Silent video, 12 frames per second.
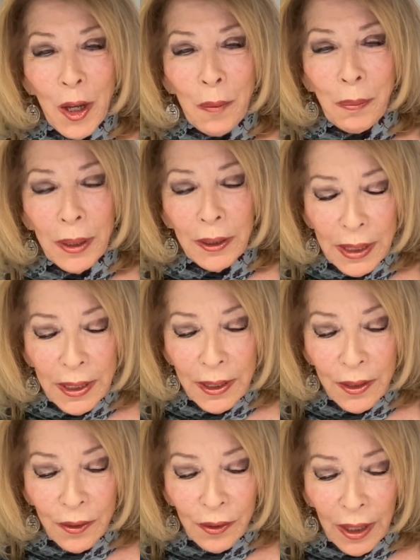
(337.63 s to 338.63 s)
But it
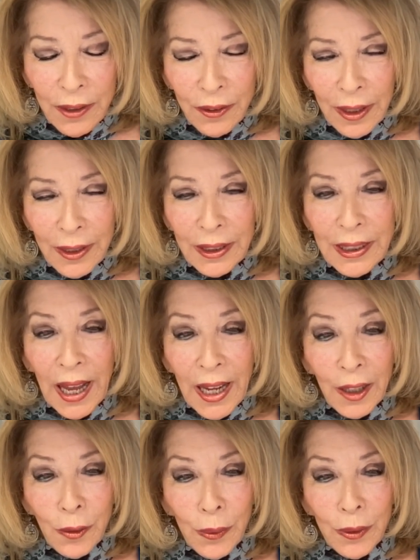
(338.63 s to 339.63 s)
is, I said, an
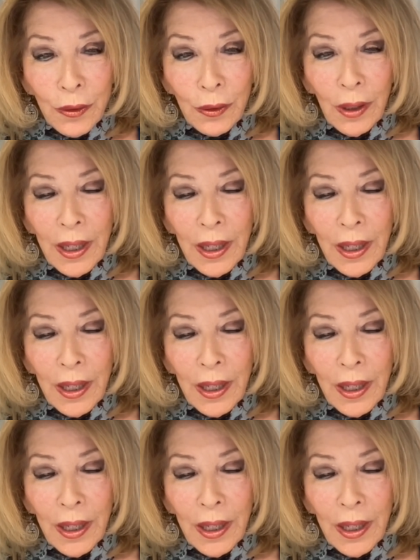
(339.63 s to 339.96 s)
actress,